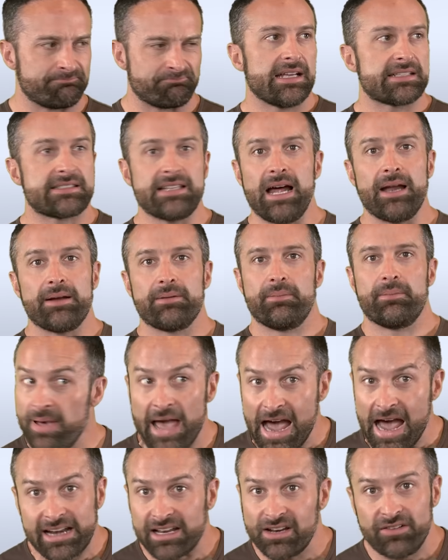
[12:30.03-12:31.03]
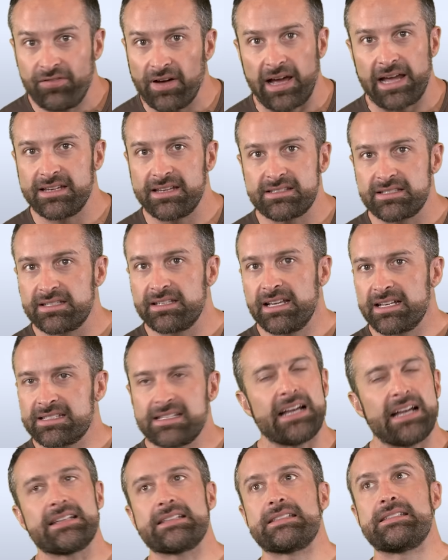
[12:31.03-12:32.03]
it's not bad advice. It's
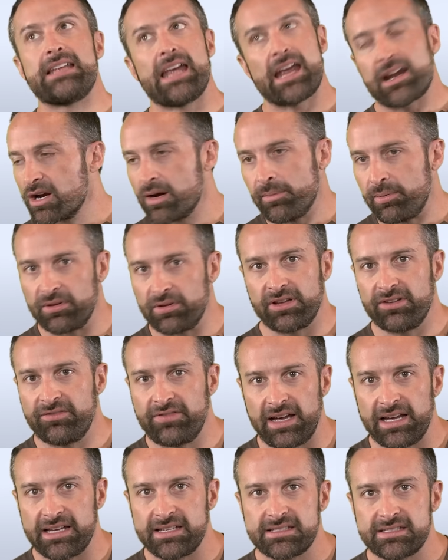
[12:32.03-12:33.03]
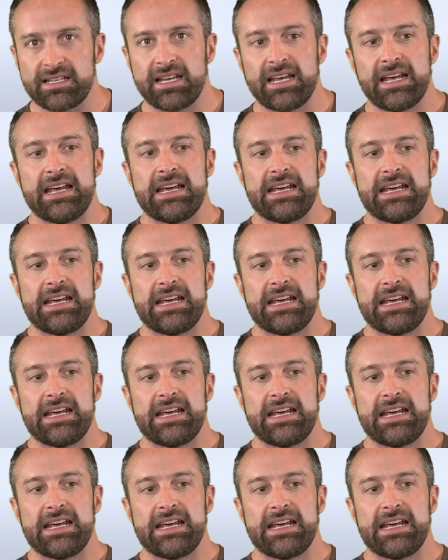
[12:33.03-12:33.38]
not terrible advice.